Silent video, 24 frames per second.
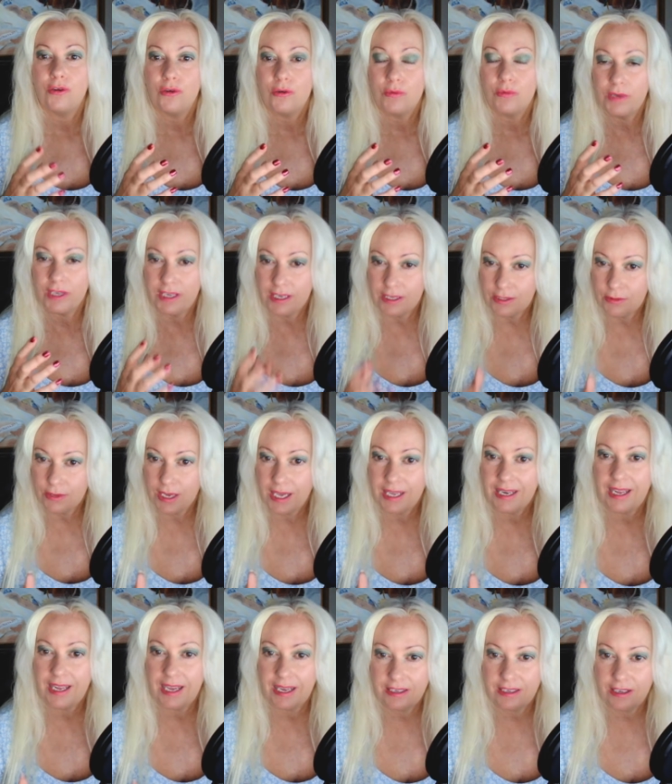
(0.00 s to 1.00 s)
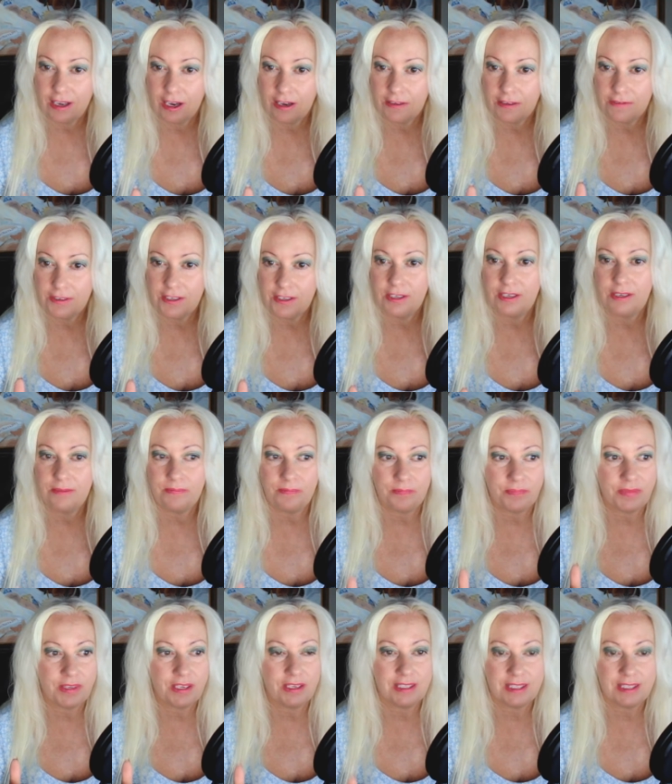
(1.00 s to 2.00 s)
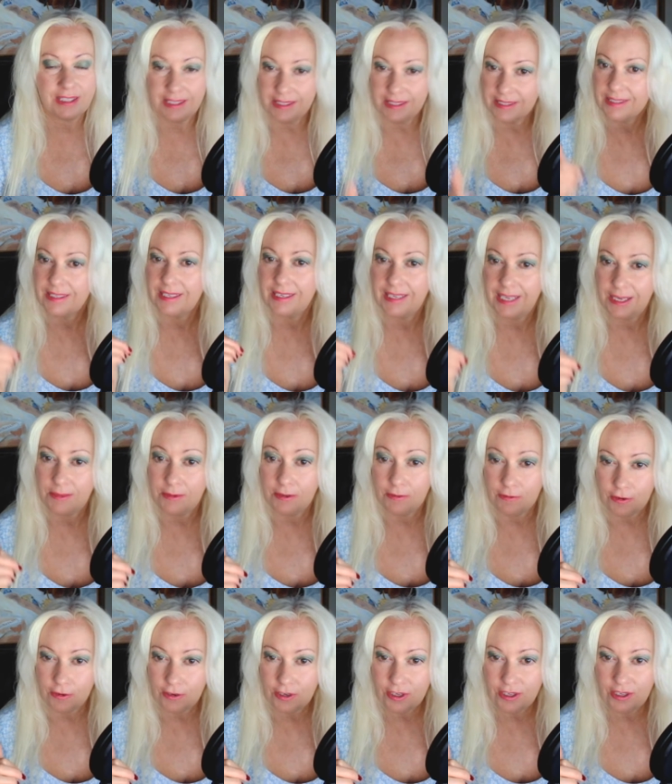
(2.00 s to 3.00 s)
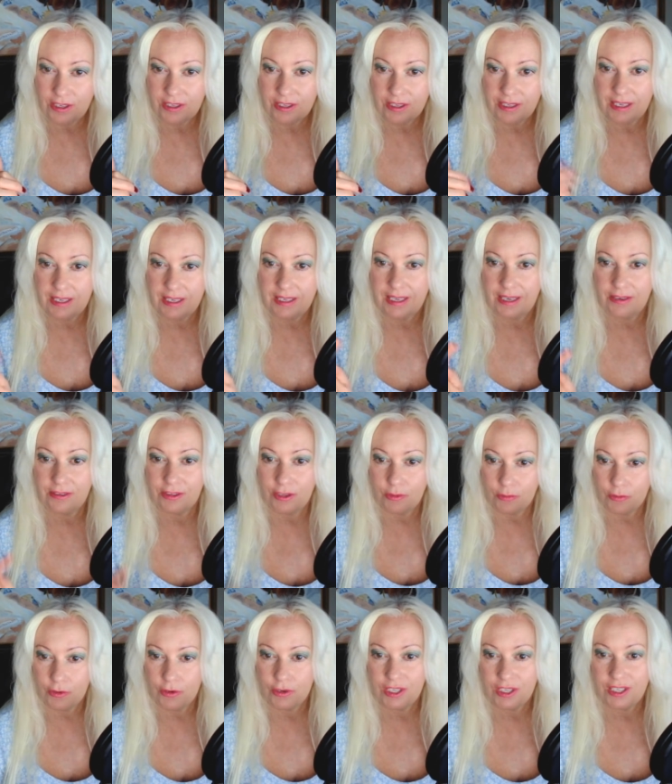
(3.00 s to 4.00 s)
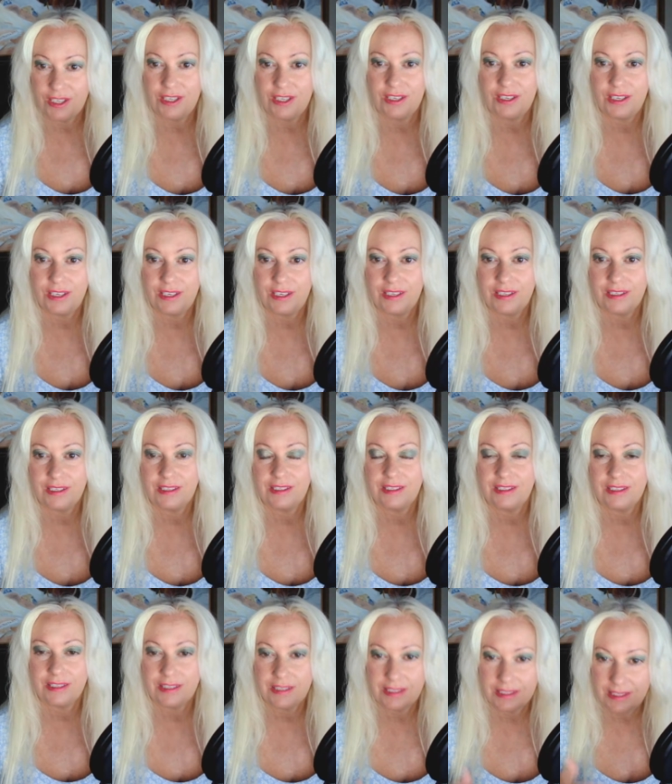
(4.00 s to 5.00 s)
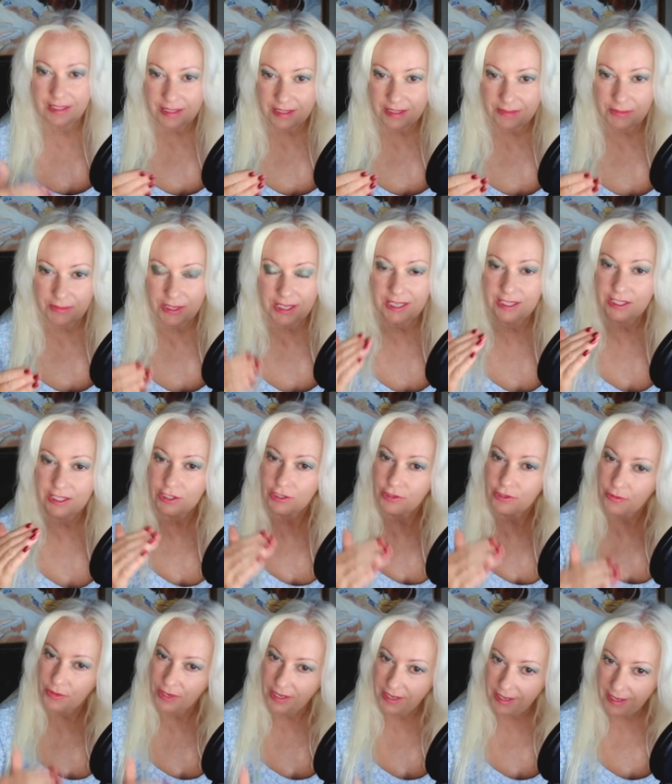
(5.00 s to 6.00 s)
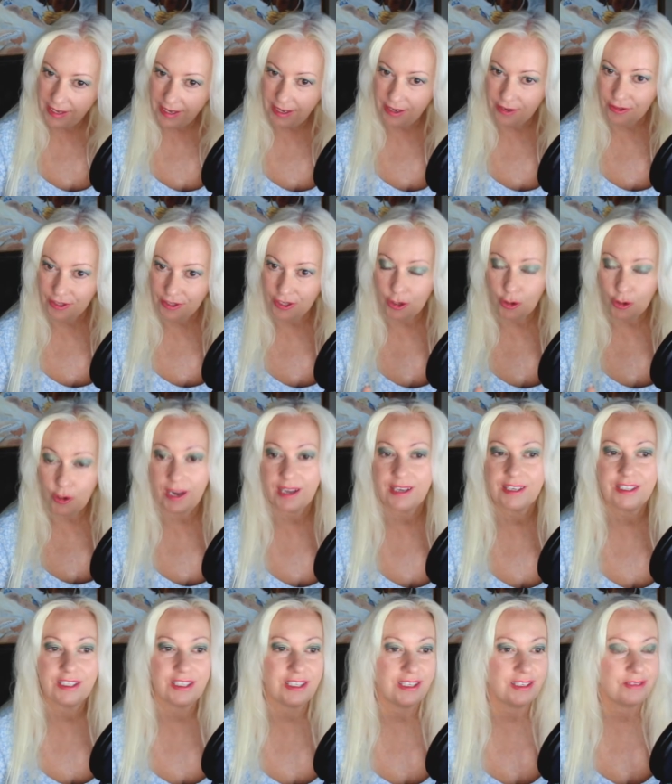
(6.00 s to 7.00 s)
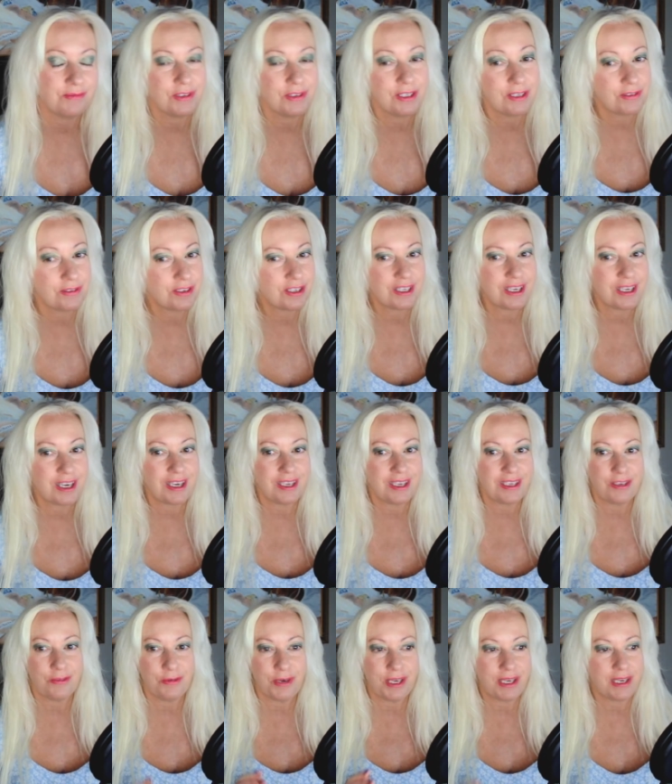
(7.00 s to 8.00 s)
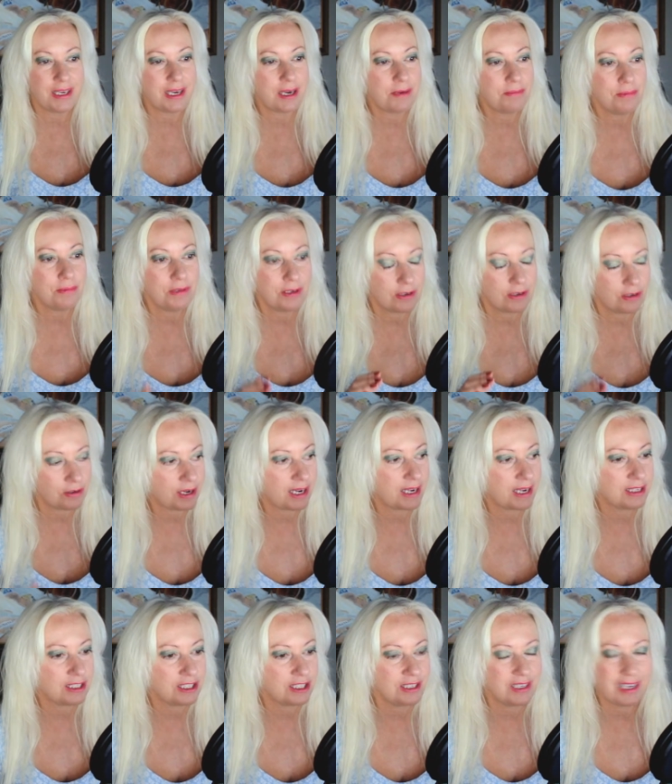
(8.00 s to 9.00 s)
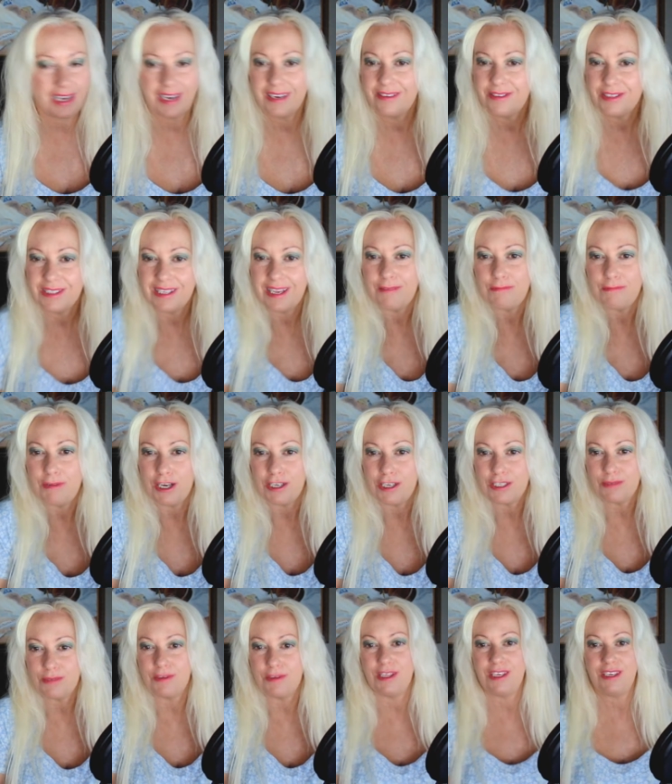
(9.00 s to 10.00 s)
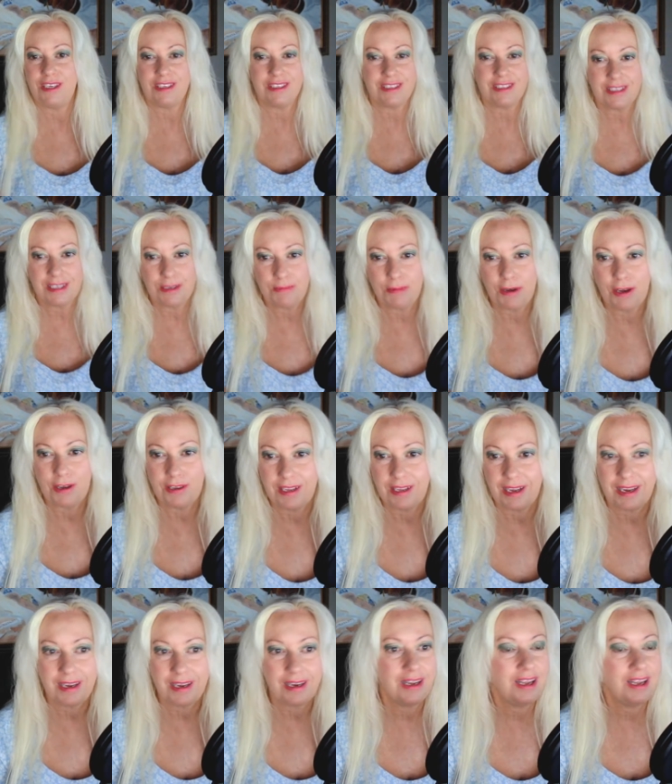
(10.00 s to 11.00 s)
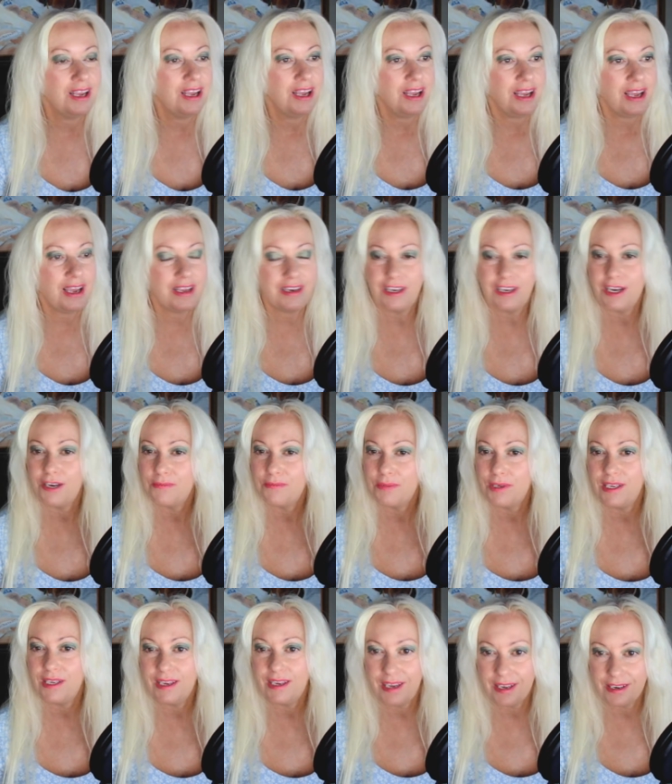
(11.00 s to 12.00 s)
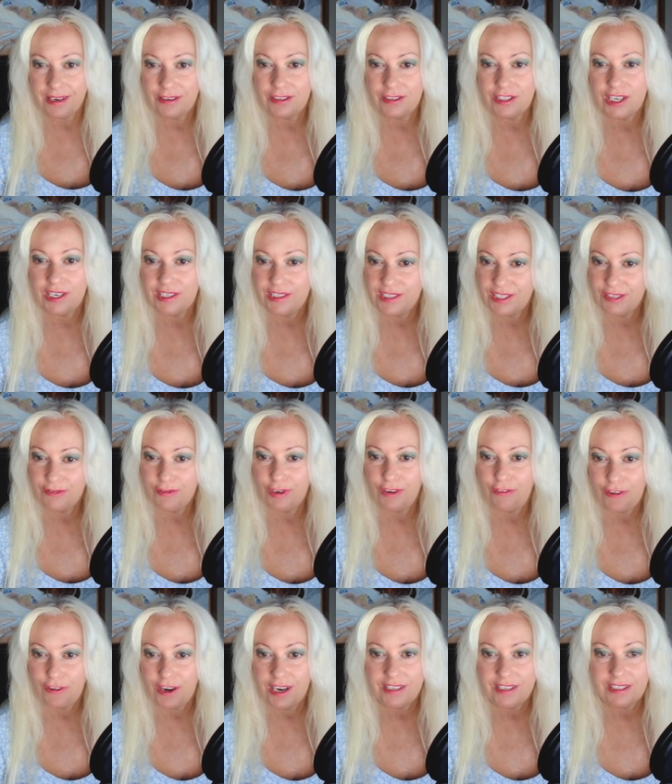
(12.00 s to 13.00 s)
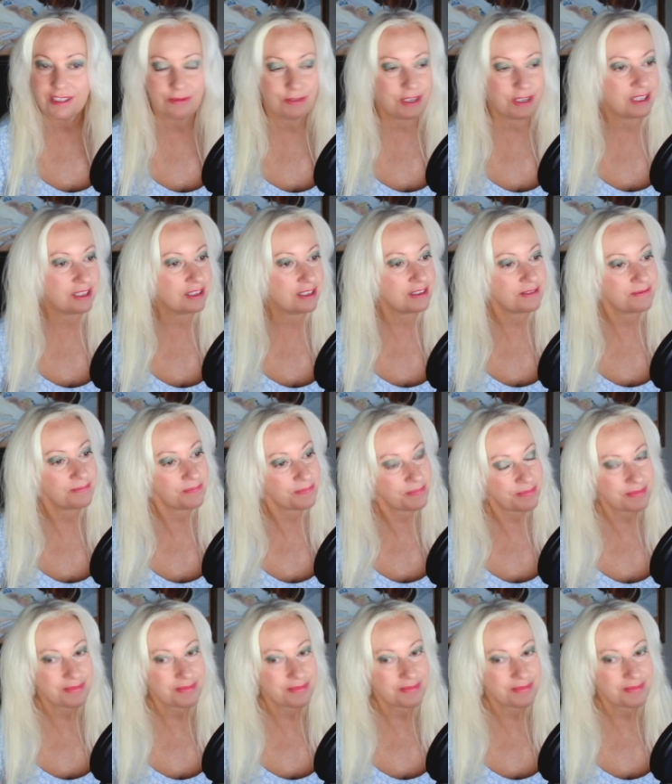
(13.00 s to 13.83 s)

Because we hadn't had coffee since the day before. And now in the morning, you need it because you're going down, crashing. Believe it or not, you wake up crashing. How is that possible that you can sleep all night and not be energized and refreshed? Well,